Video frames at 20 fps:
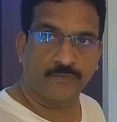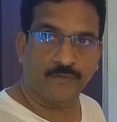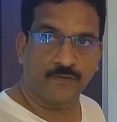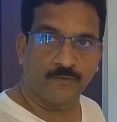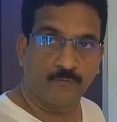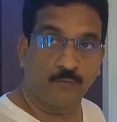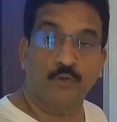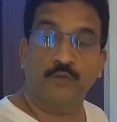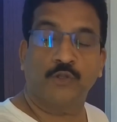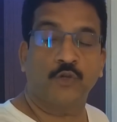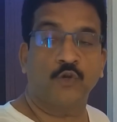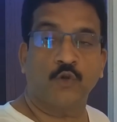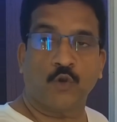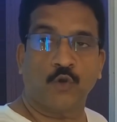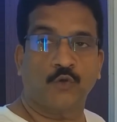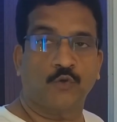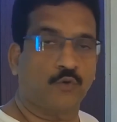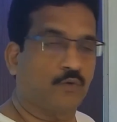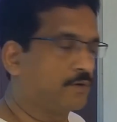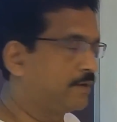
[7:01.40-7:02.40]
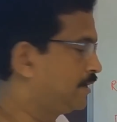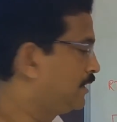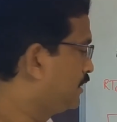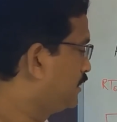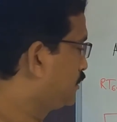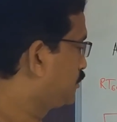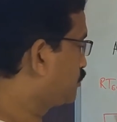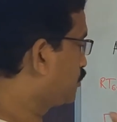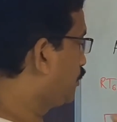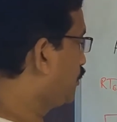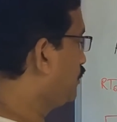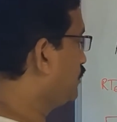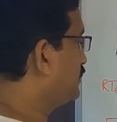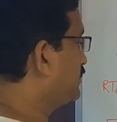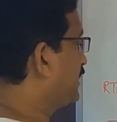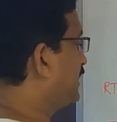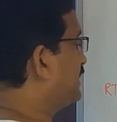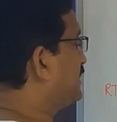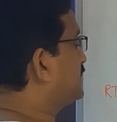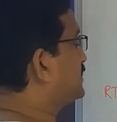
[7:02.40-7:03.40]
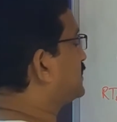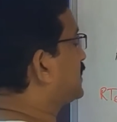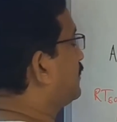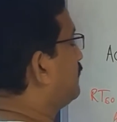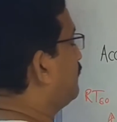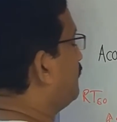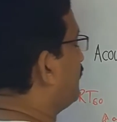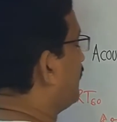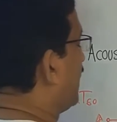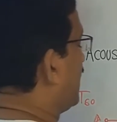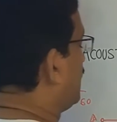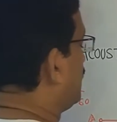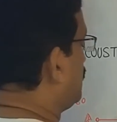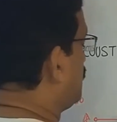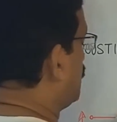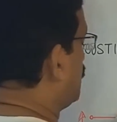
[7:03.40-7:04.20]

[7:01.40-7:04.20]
Both are not good. So there is some value